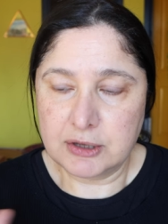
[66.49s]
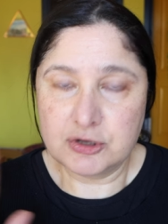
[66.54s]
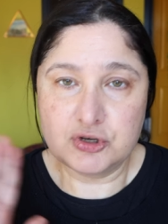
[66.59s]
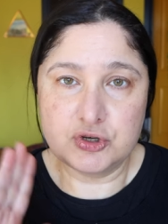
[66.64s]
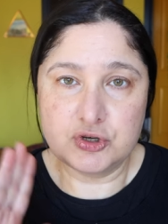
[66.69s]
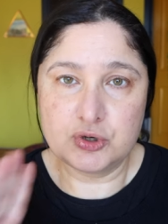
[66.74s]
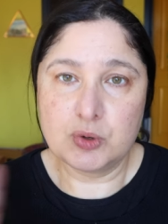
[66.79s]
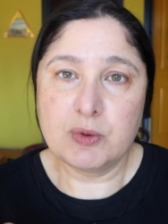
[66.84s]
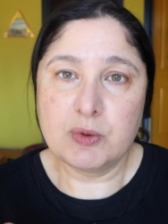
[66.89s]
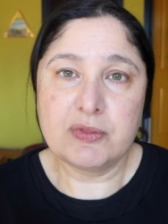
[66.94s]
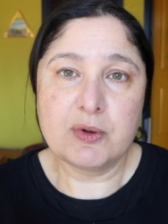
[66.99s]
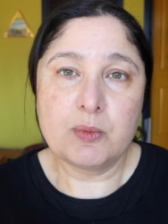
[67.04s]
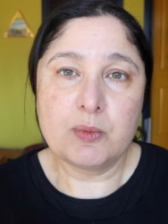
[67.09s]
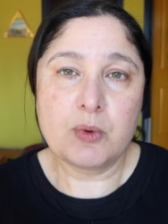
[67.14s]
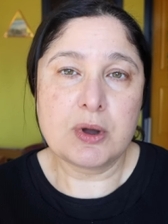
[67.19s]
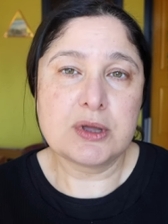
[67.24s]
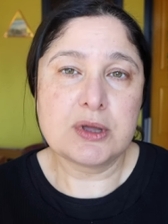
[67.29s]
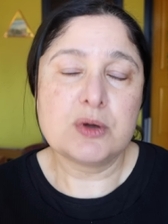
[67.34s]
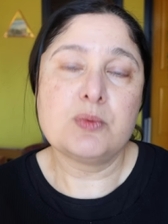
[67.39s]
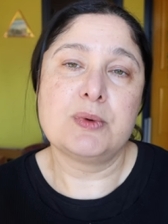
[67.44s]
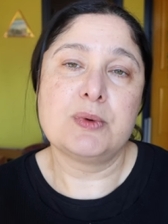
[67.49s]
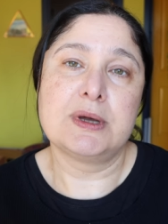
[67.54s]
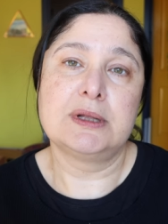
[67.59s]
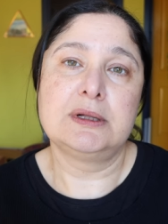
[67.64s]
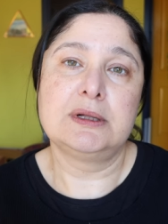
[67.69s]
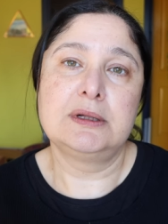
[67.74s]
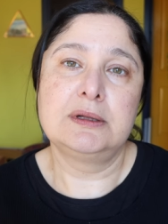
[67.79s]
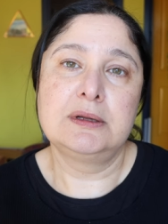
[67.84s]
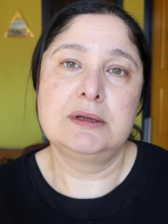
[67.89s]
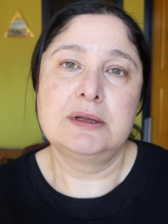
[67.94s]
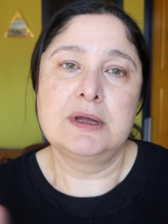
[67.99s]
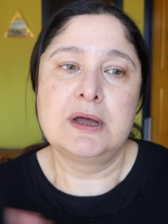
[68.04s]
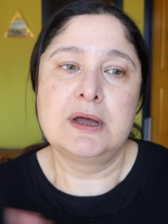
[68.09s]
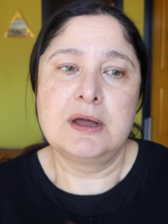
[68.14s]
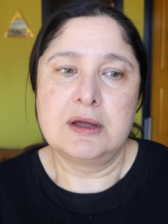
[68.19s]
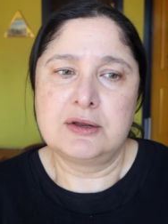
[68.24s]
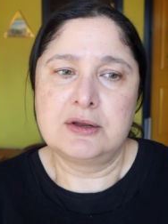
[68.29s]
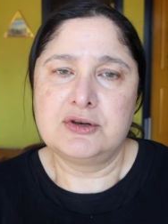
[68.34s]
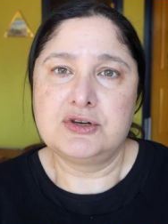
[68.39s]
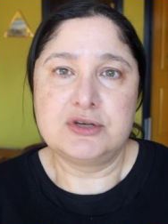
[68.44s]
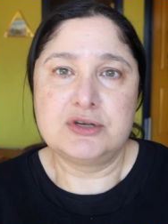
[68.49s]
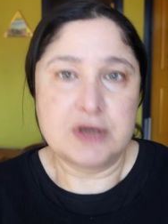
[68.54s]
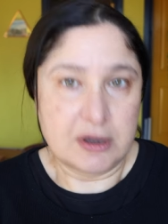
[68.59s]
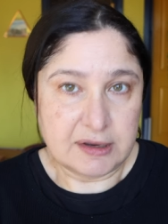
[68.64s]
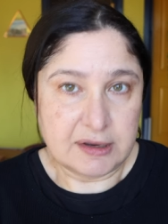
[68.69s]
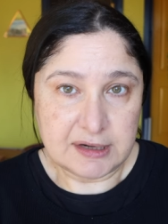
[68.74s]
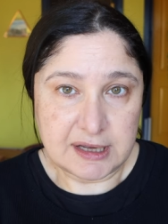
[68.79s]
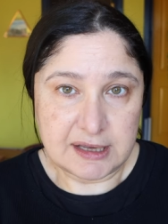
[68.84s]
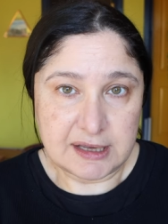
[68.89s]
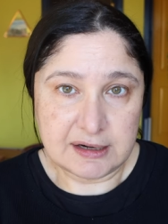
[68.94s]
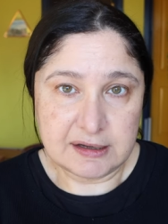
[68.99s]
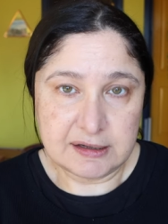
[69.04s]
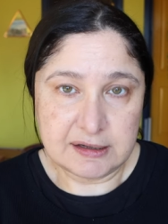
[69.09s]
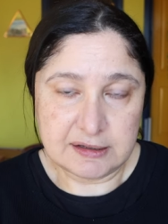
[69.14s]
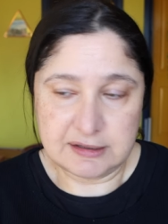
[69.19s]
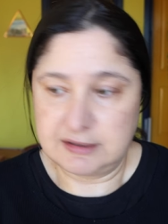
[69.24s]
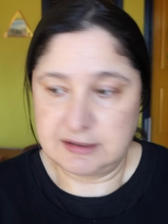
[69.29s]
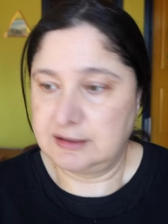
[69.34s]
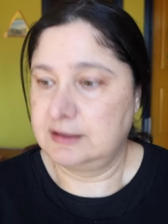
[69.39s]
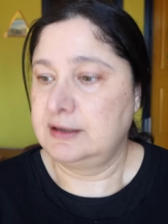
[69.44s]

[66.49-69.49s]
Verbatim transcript: Do with it what you will. Don't eat it.